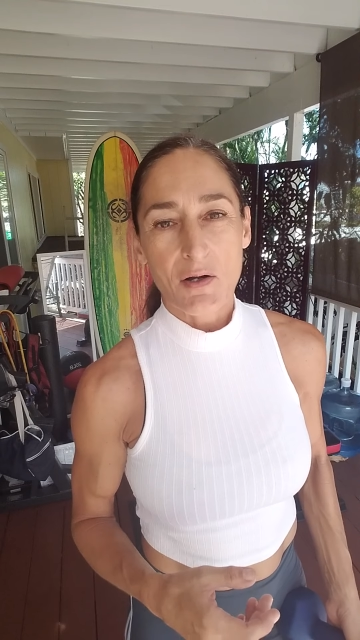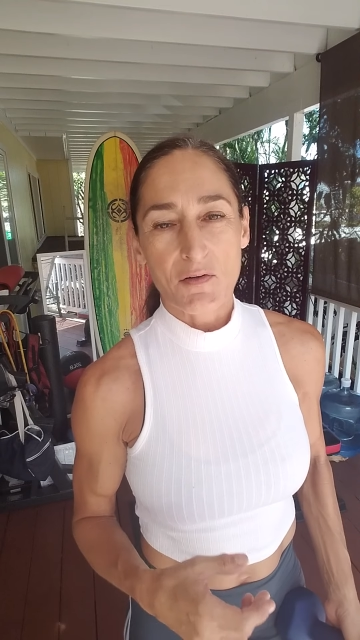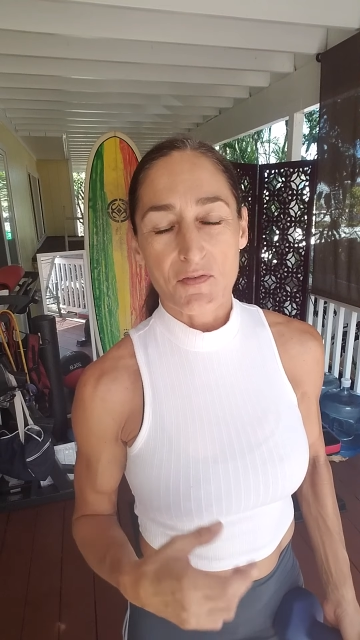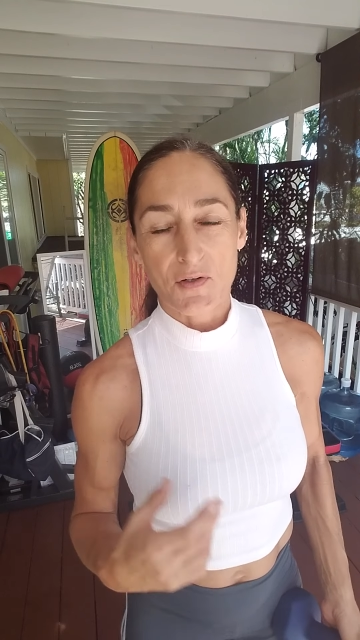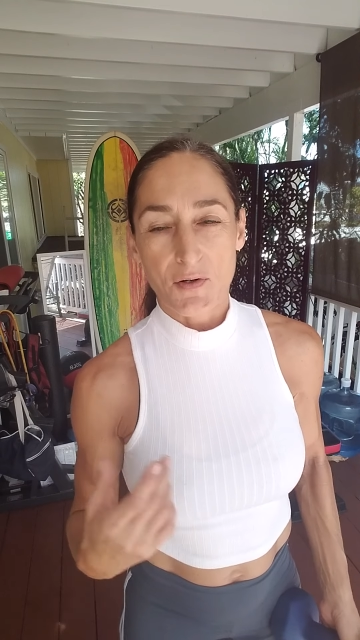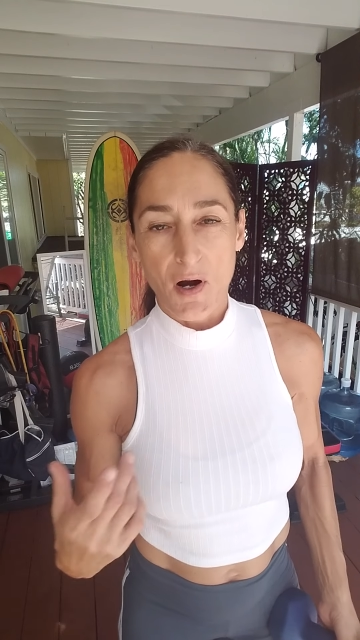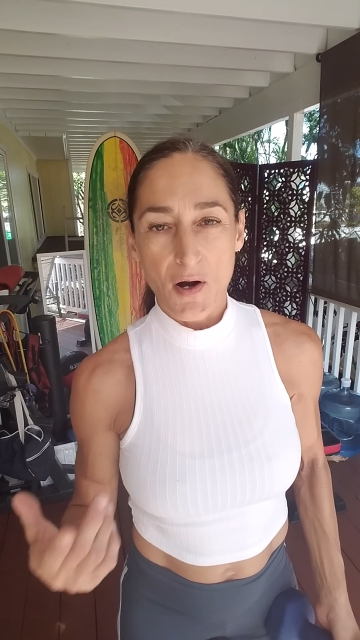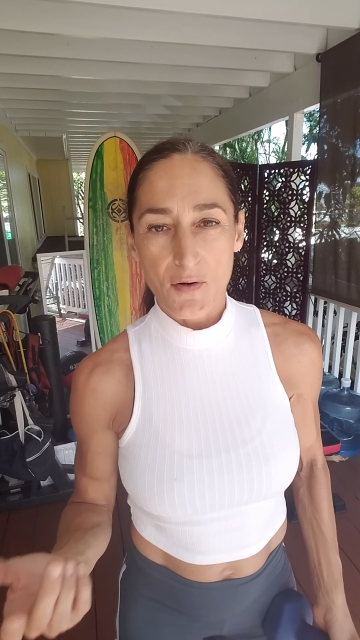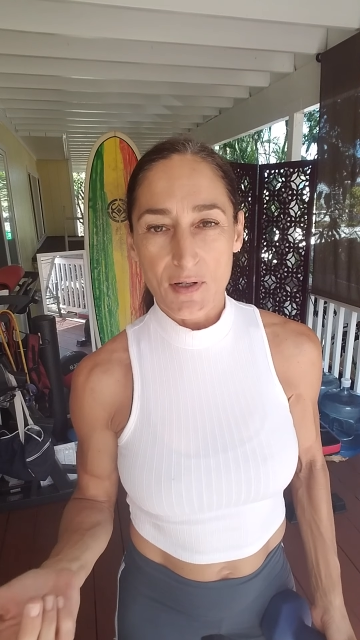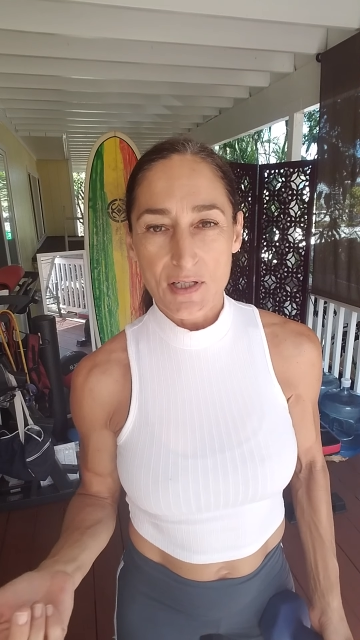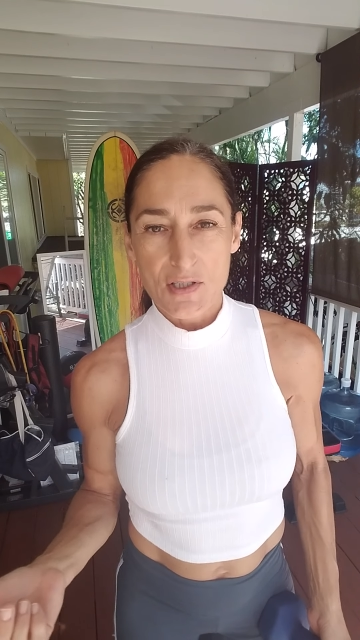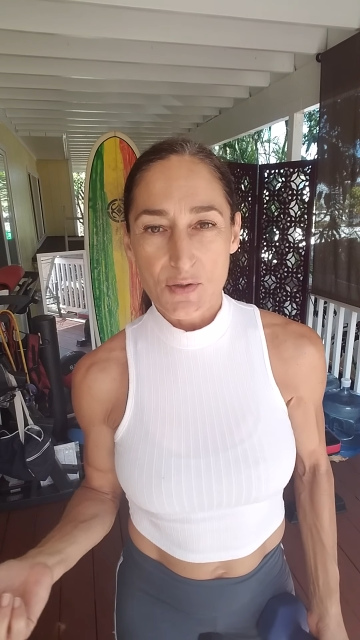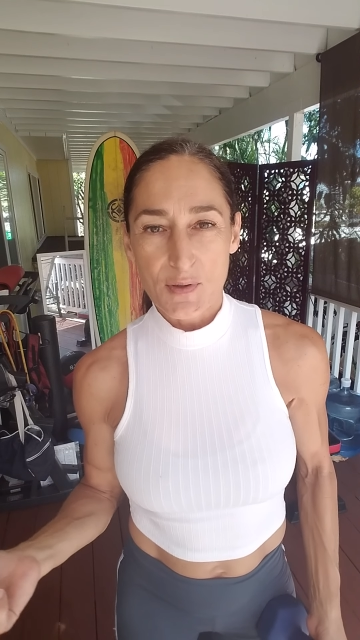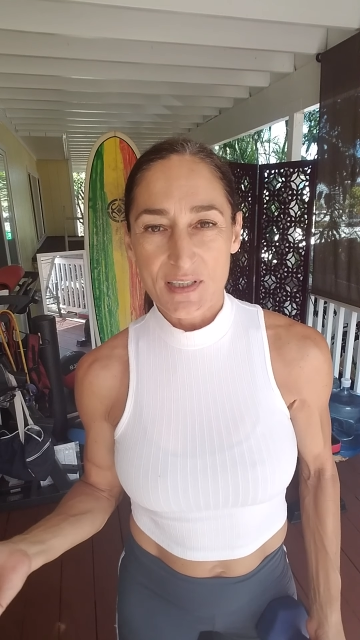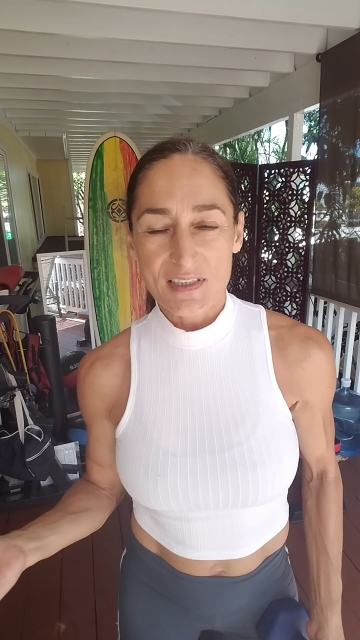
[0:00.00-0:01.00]
If you're already
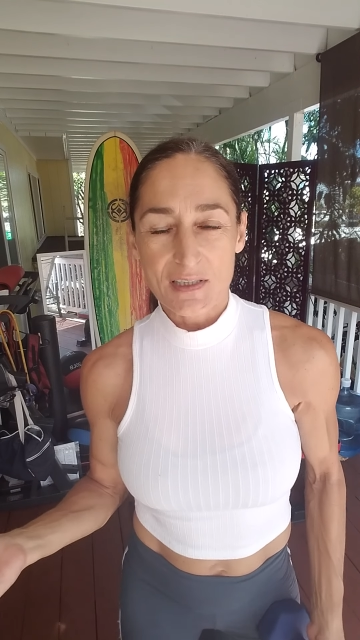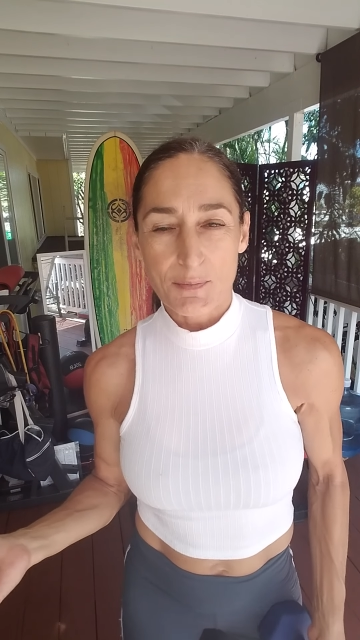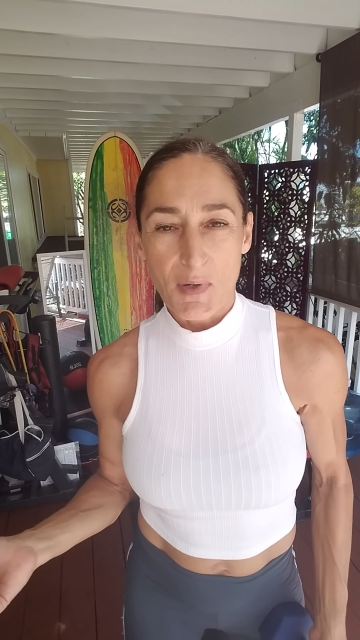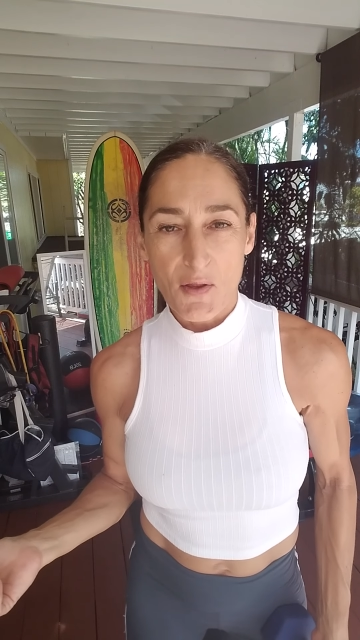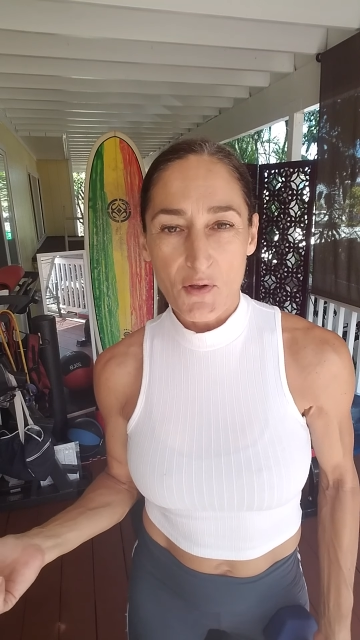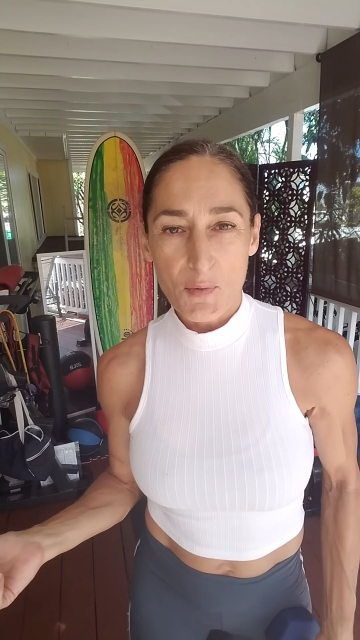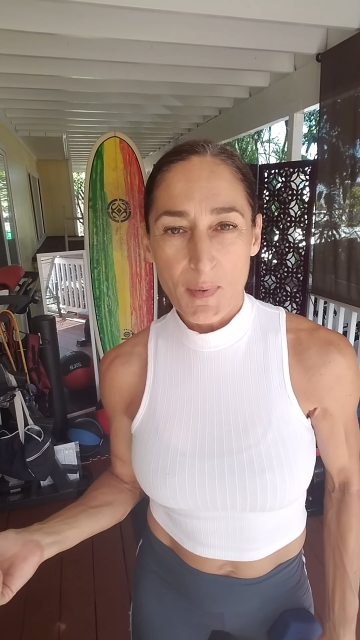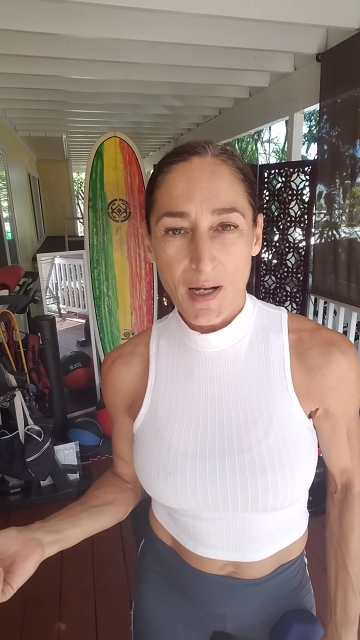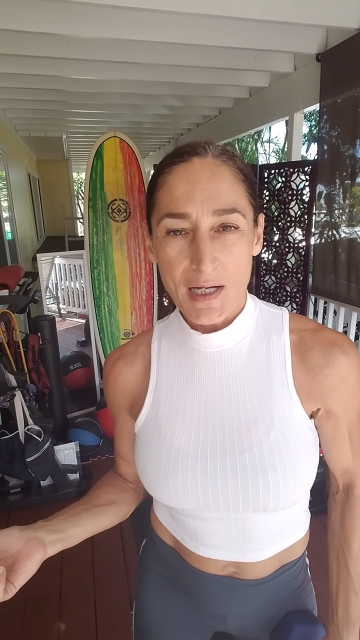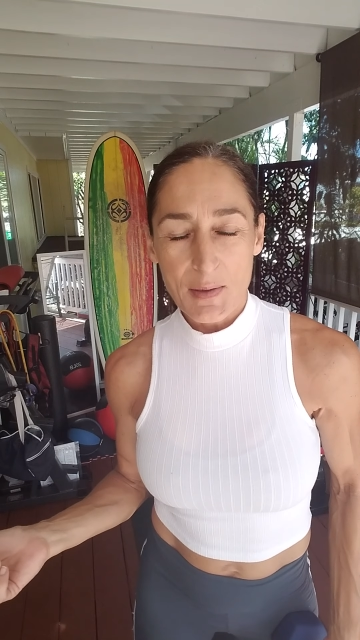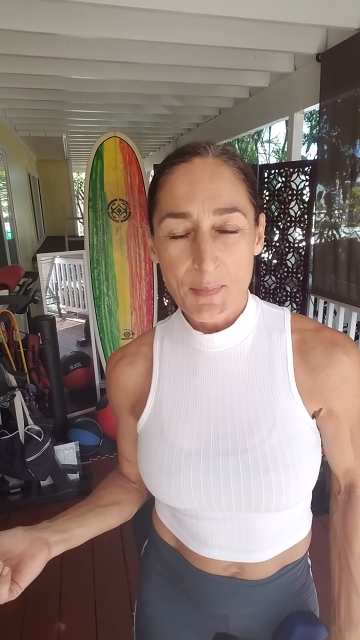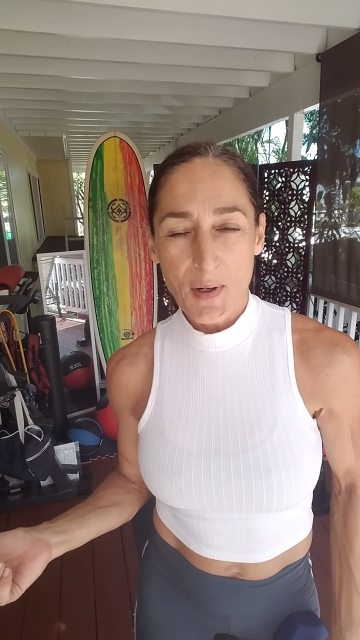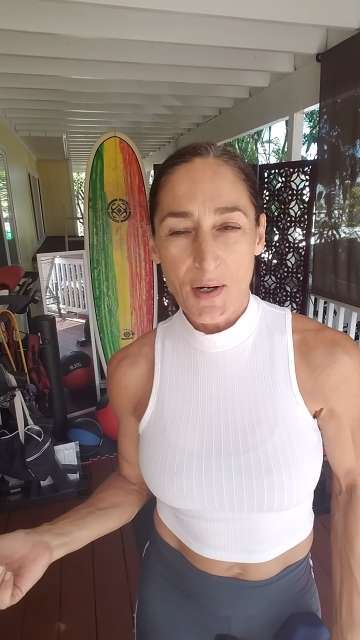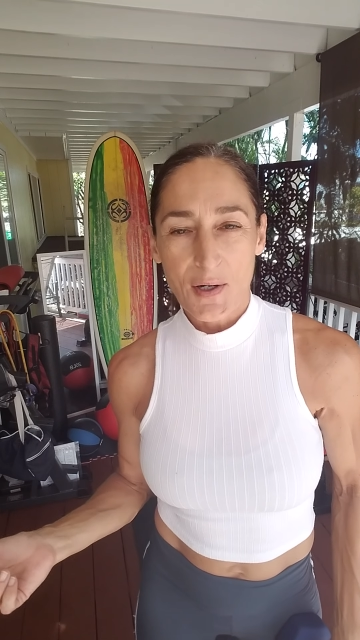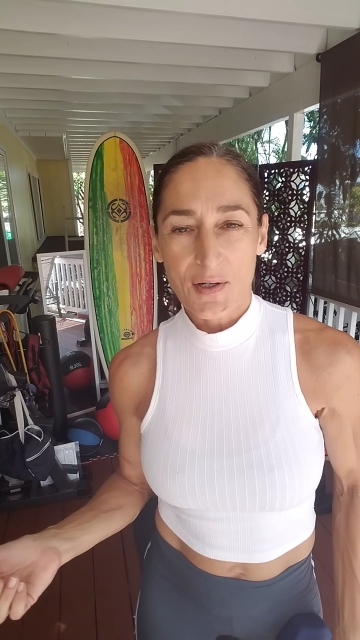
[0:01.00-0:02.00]
doing some other body
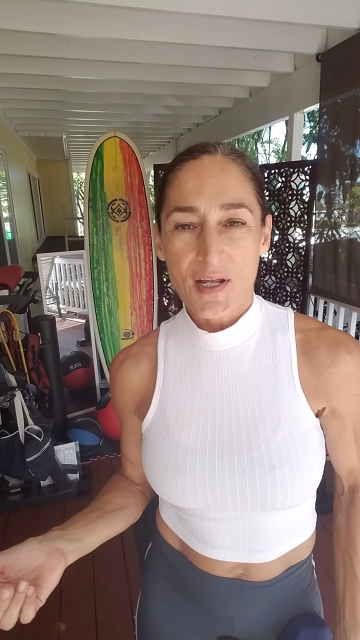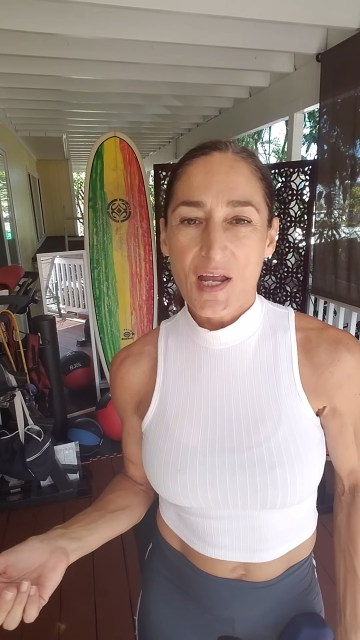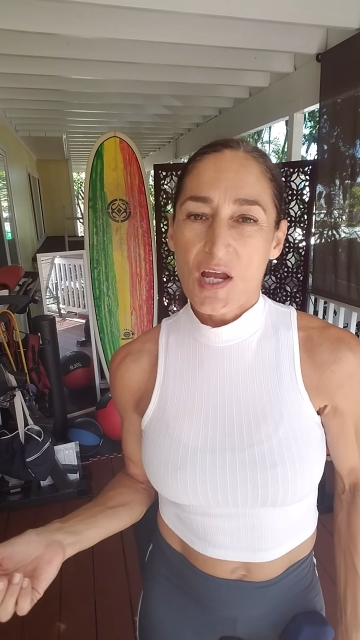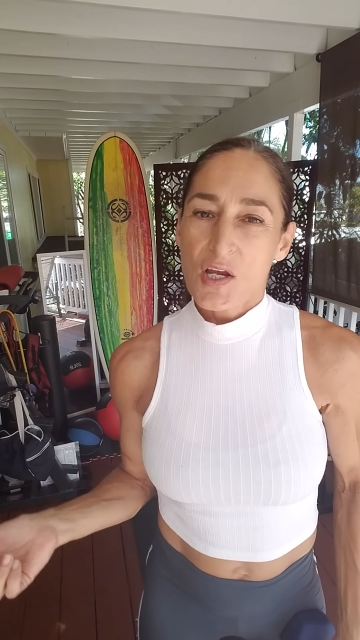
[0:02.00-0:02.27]
part,